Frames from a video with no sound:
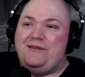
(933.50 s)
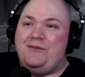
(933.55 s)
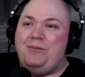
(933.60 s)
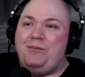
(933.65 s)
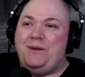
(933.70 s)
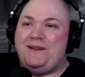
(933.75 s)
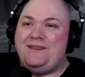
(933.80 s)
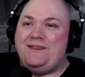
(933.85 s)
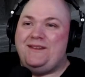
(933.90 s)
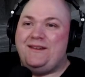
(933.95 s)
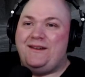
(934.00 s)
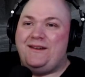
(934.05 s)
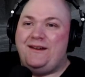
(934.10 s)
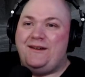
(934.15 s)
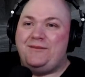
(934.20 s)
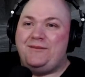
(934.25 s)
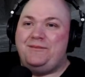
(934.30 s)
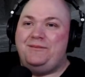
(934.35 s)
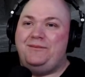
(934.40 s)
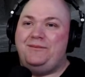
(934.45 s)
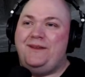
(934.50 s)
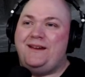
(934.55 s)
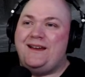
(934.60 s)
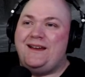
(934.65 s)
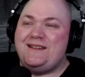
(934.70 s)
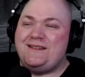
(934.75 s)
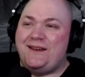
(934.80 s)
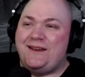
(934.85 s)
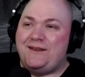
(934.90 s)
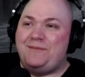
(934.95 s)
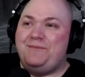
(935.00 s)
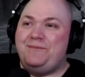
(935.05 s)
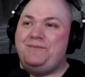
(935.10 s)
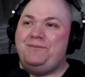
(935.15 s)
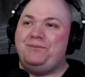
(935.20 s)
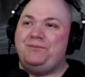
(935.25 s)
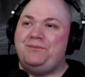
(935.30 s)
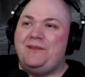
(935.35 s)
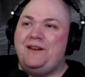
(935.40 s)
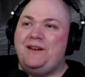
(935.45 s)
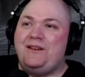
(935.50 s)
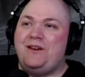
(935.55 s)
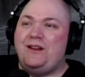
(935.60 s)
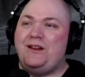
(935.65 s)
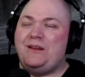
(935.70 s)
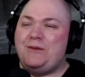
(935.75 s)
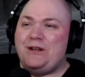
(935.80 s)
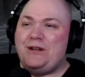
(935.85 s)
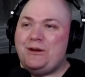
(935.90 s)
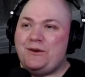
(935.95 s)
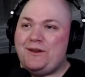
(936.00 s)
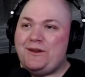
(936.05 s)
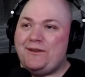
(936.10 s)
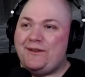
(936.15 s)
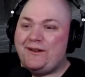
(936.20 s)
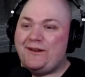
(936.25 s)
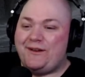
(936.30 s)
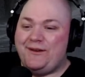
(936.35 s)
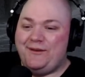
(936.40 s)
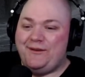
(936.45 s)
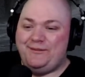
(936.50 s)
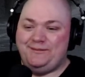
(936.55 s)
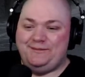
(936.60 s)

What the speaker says: But like I said, y'all let me know what you think.